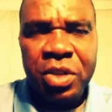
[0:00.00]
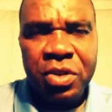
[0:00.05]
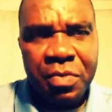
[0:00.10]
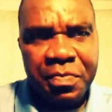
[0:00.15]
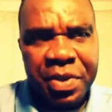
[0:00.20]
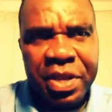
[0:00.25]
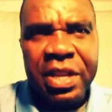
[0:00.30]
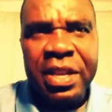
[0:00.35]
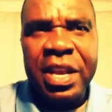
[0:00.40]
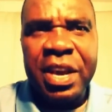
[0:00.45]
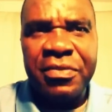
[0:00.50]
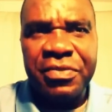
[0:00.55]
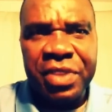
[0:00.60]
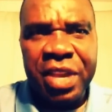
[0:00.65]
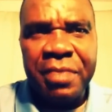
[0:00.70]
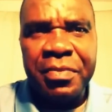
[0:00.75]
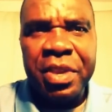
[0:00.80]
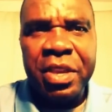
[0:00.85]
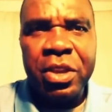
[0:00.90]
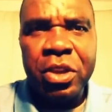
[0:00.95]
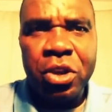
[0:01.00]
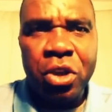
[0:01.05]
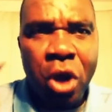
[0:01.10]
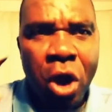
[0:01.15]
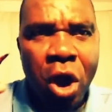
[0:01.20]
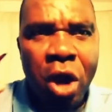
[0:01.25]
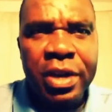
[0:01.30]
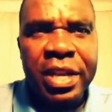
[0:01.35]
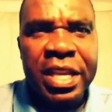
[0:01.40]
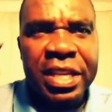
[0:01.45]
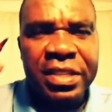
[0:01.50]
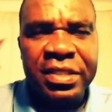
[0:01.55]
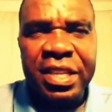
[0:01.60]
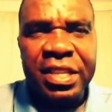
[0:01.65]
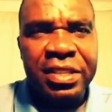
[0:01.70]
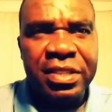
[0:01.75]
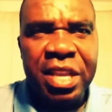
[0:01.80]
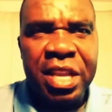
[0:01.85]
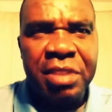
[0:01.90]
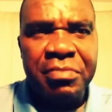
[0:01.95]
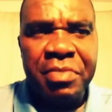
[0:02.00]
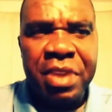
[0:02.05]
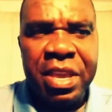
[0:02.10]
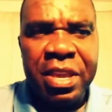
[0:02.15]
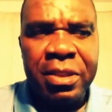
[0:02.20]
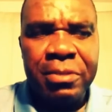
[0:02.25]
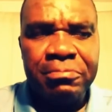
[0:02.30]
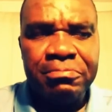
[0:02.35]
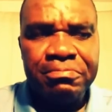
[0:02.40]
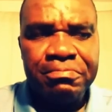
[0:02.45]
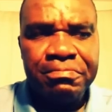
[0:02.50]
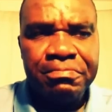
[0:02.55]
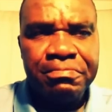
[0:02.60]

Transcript: Repeat it after me. God exists in me.